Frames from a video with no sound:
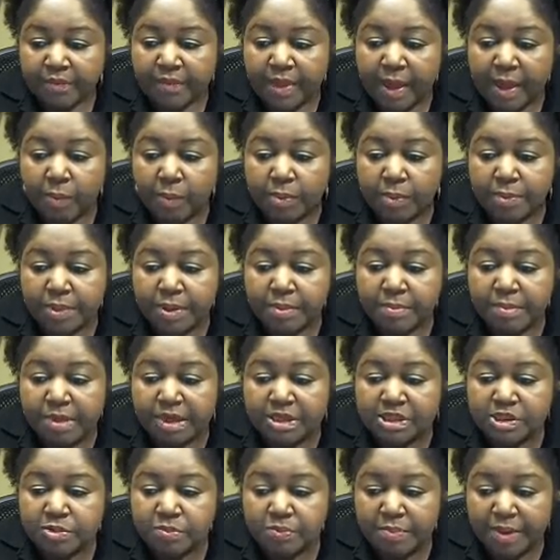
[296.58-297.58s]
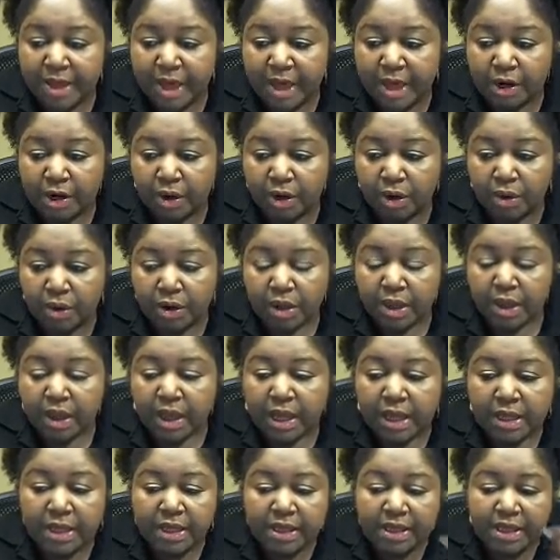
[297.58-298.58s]
That would be much better,
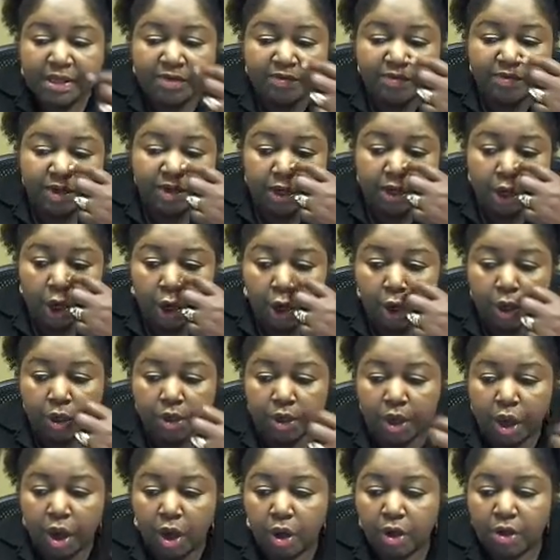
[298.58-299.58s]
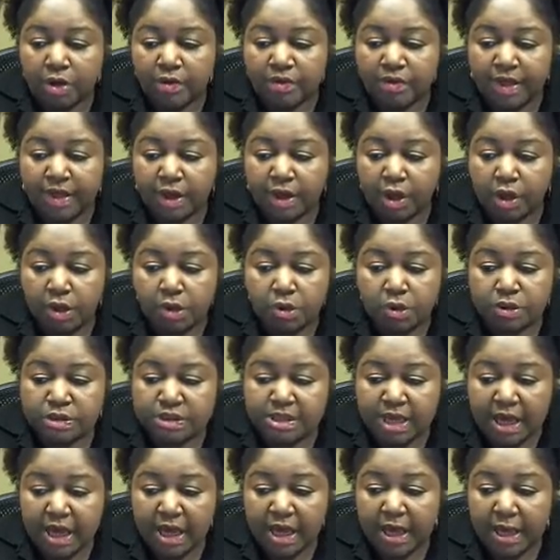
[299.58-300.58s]
and leaving it on all of that whole
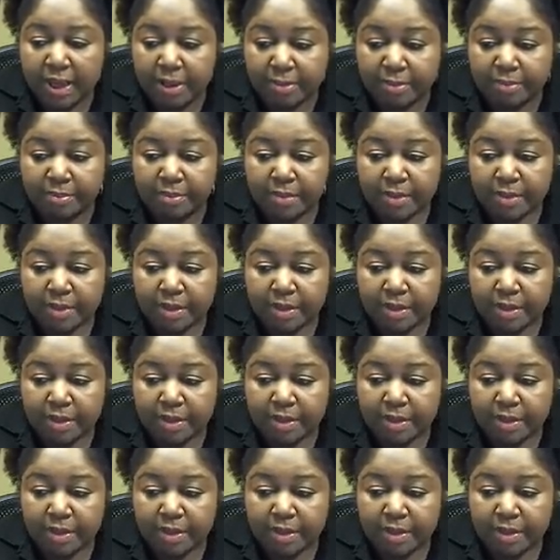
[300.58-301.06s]
time.